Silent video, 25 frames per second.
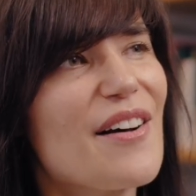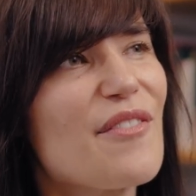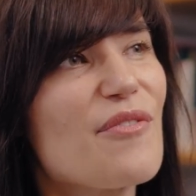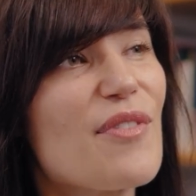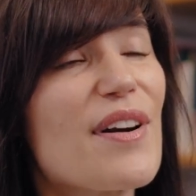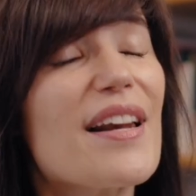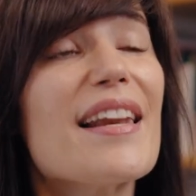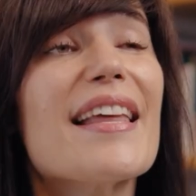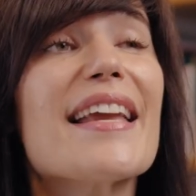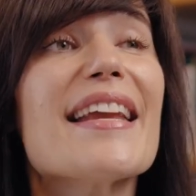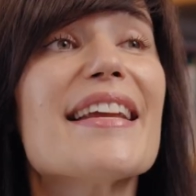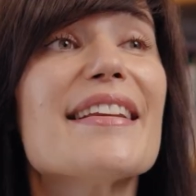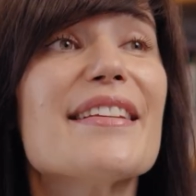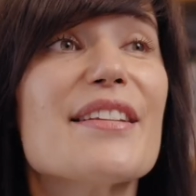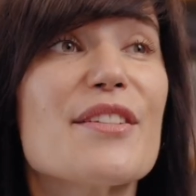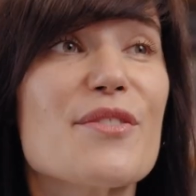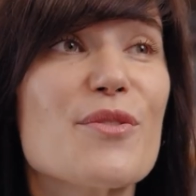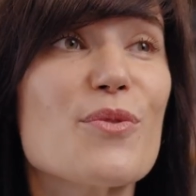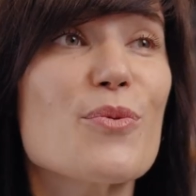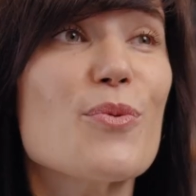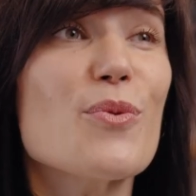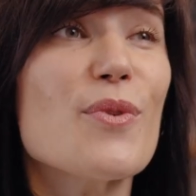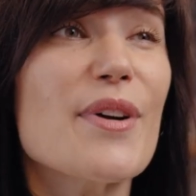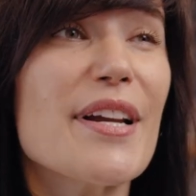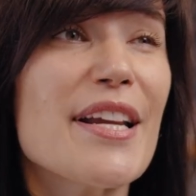related
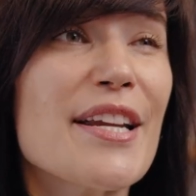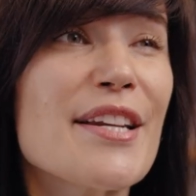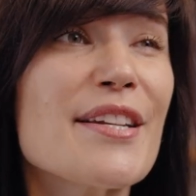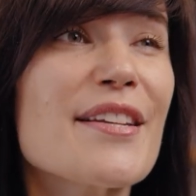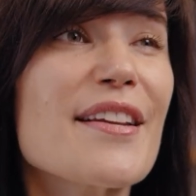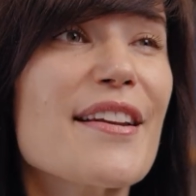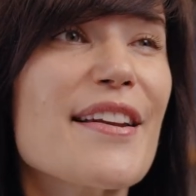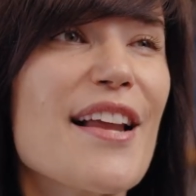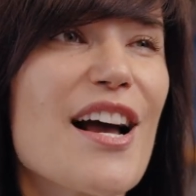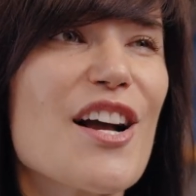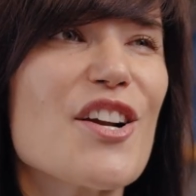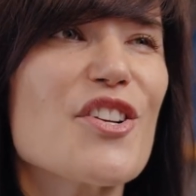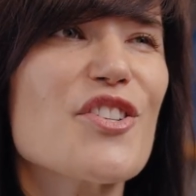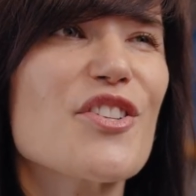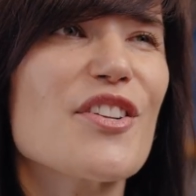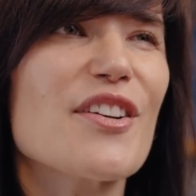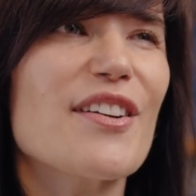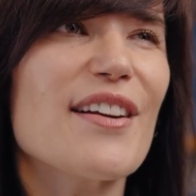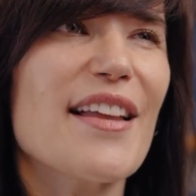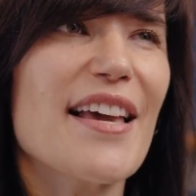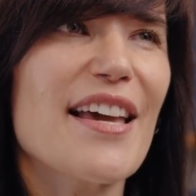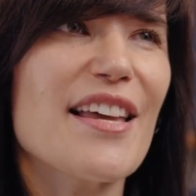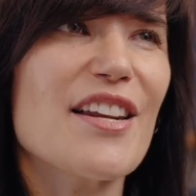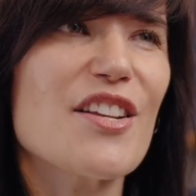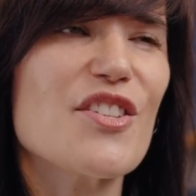to
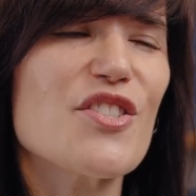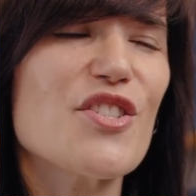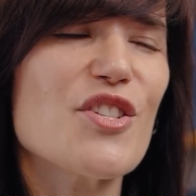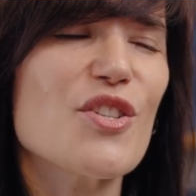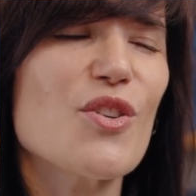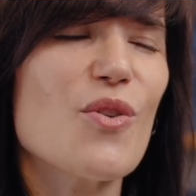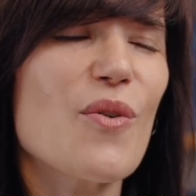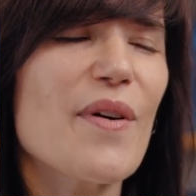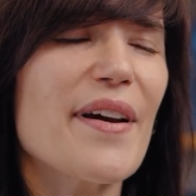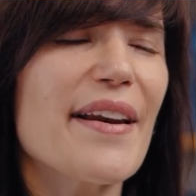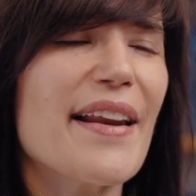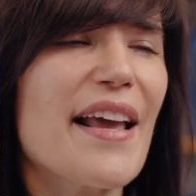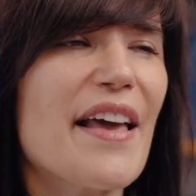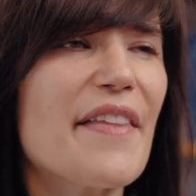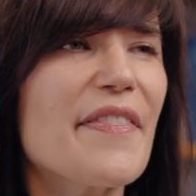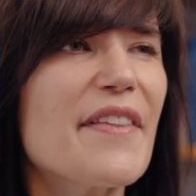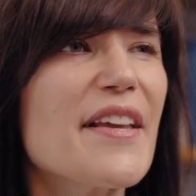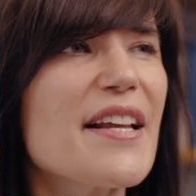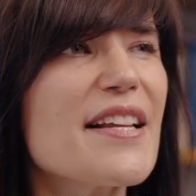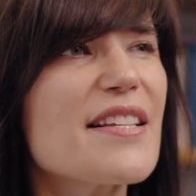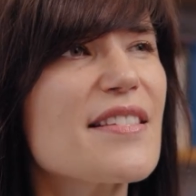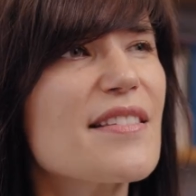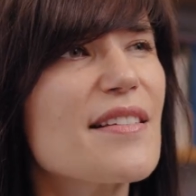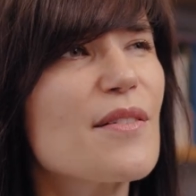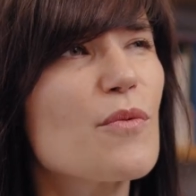international energy law and
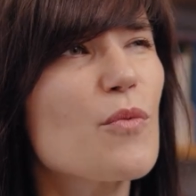ethics.